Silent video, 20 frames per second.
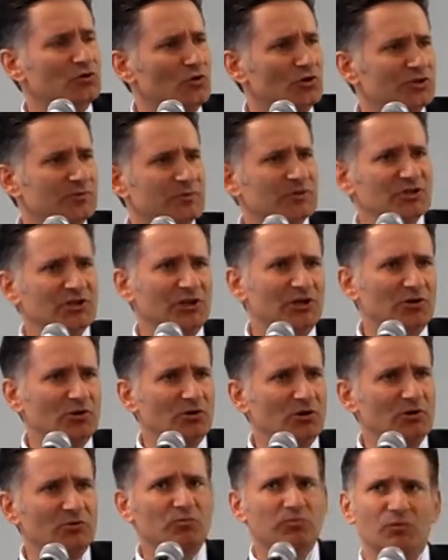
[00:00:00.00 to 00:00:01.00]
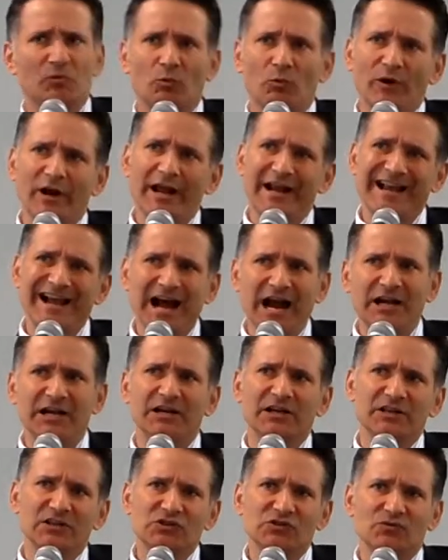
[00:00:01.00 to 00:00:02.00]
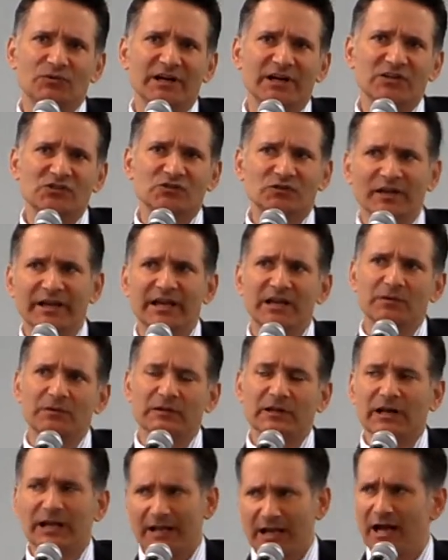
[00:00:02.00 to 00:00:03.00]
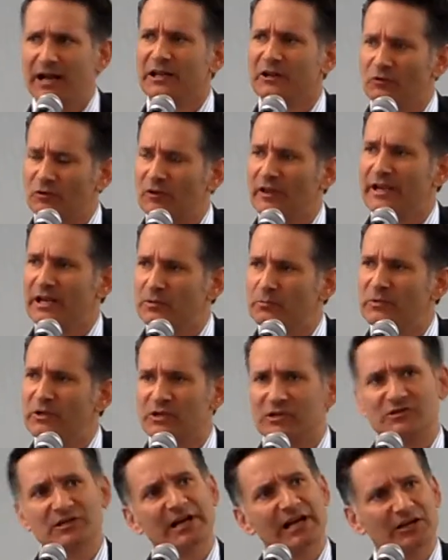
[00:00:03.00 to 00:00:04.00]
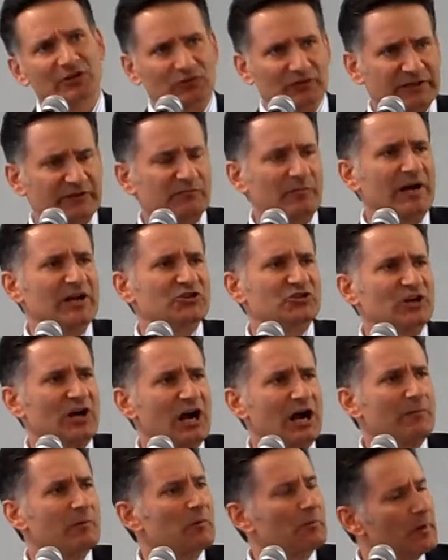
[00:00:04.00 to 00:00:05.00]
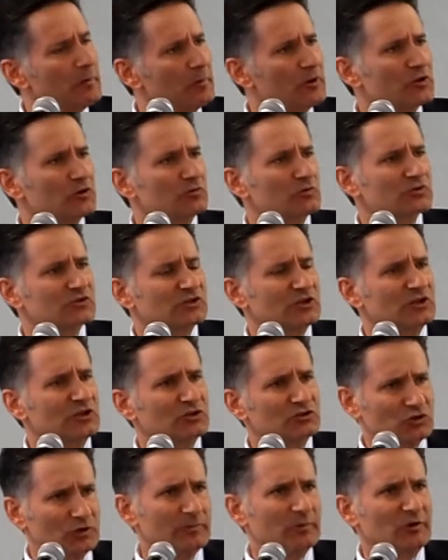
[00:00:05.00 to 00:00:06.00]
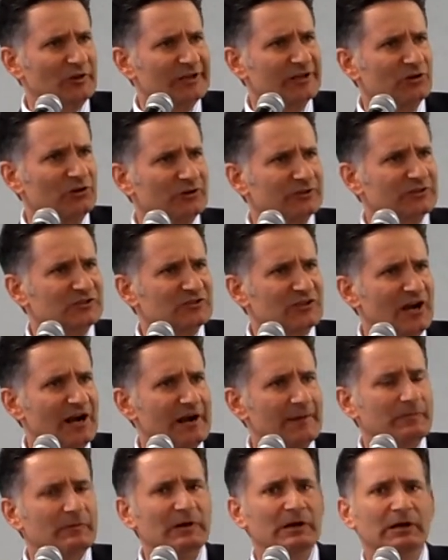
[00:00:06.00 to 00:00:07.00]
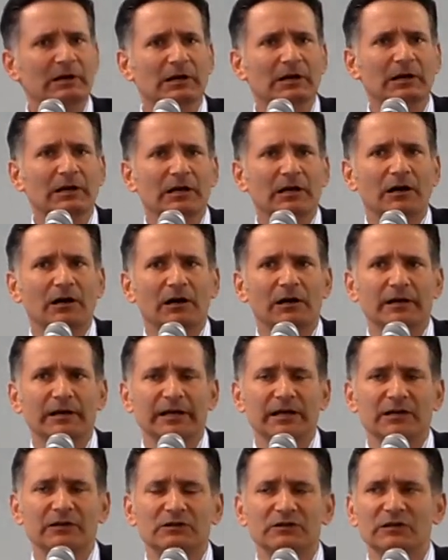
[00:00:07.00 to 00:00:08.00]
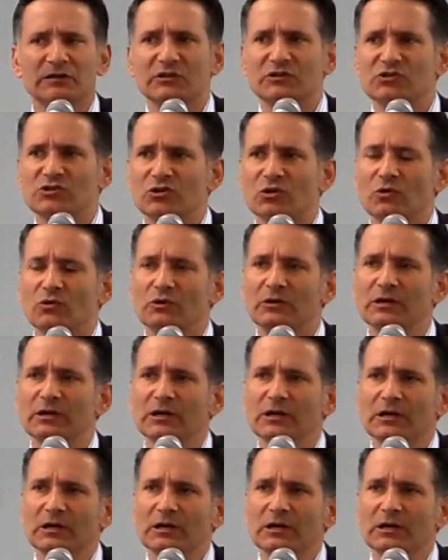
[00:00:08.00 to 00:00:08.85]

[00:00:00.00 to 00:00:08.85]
endorsements that occurred when I got into this race late, and I got in late because I had to leave my job, and my mother was terminally ill at the time, so